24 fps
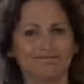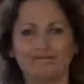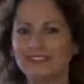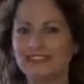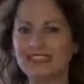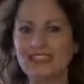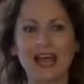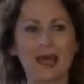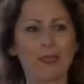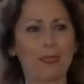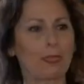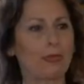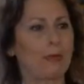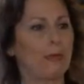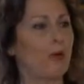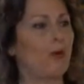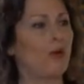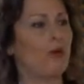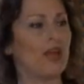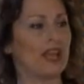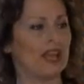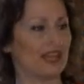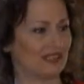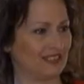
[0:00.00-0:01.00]
It's not the
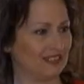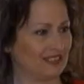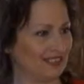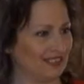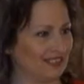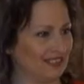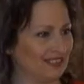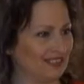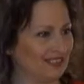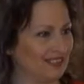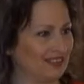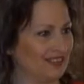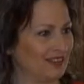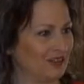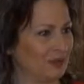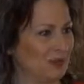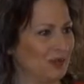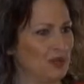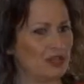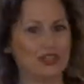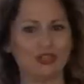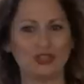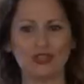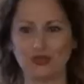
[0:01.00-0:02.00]
point
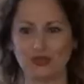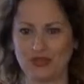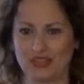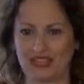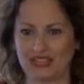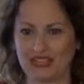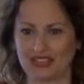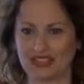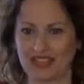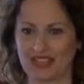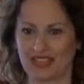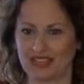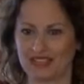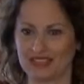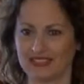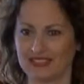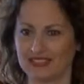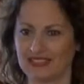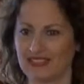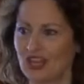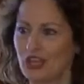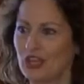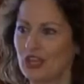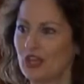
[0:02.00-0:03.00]
when you do these
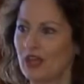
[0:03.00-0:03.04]
things.